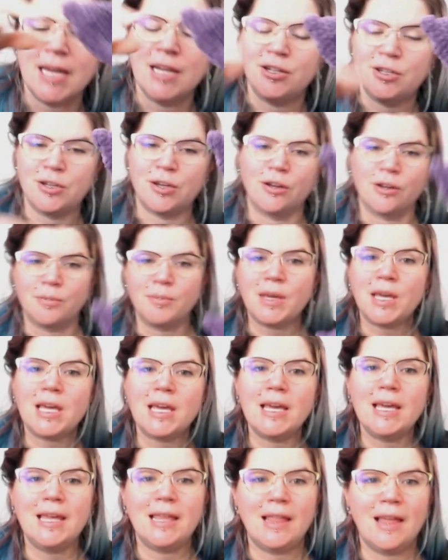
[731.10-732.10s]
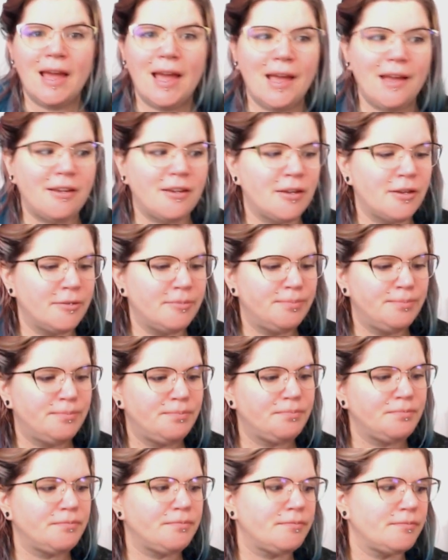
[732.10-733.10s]
took me like
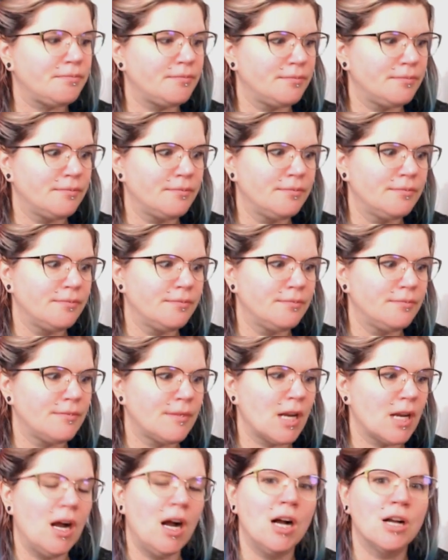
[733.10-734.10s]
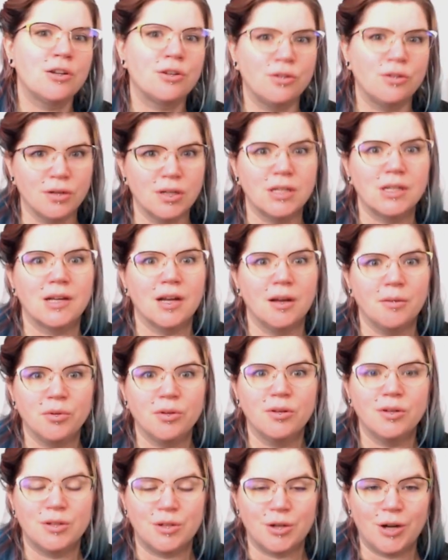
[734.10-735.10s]
a good
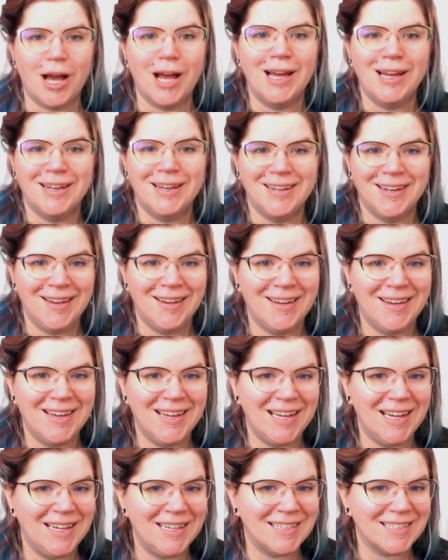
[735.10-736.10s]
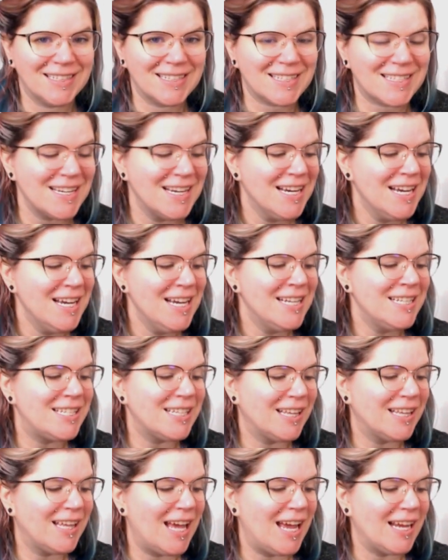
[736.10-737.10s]
couple of tries
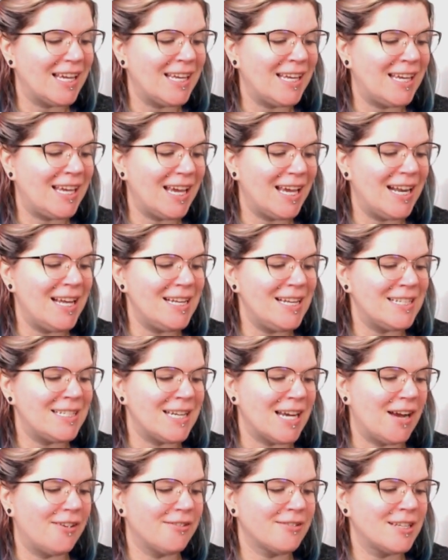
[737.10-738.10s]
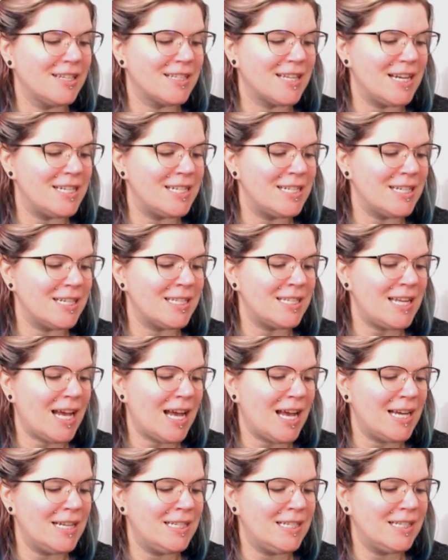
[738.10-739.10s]
to like get it down because I just
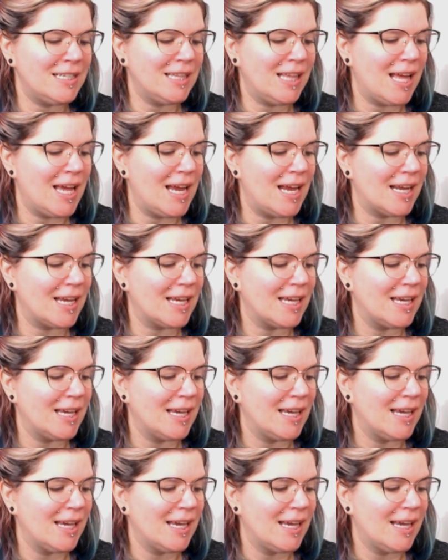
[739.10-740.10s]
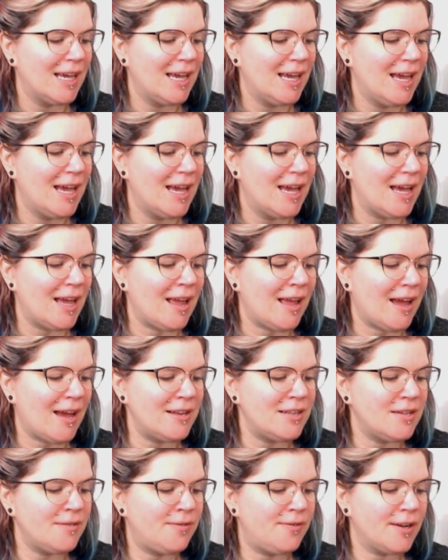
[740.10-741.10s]
had to I
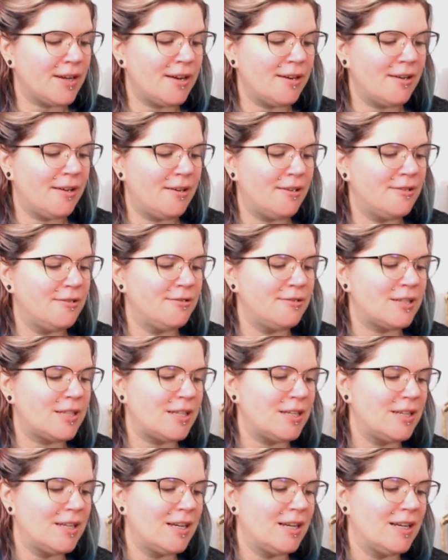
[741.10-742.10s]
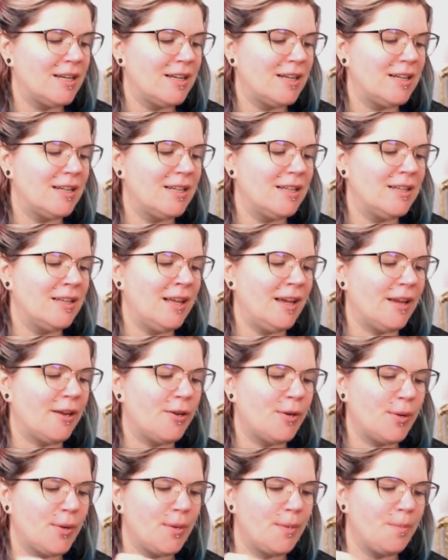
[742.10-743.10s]
had to figure out
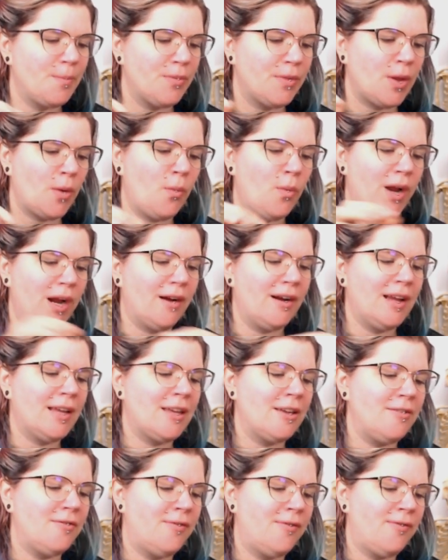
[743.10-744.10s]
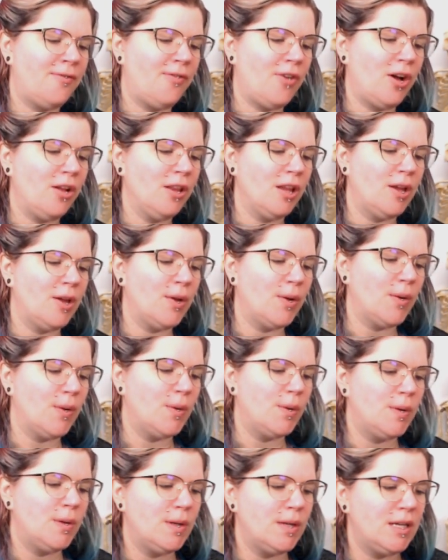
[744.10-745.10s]
like where I could
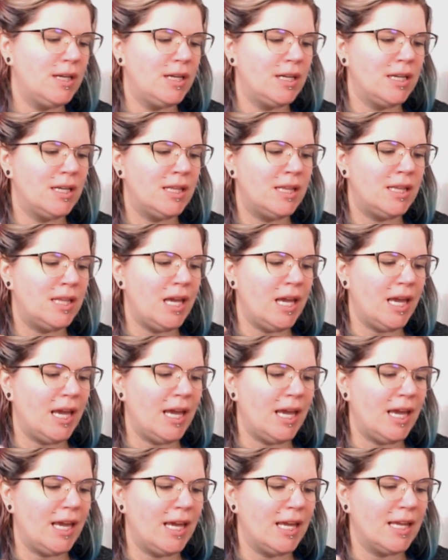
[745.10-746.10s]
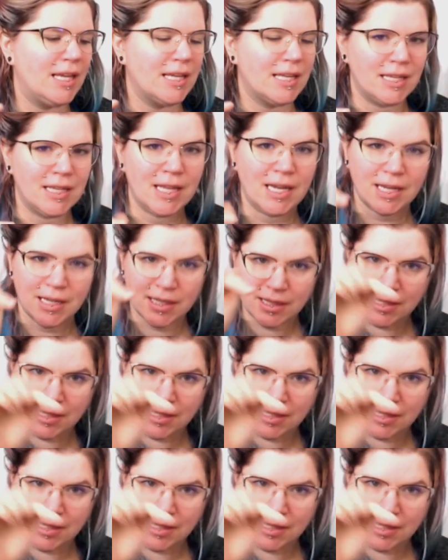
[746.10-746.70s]
follow the like,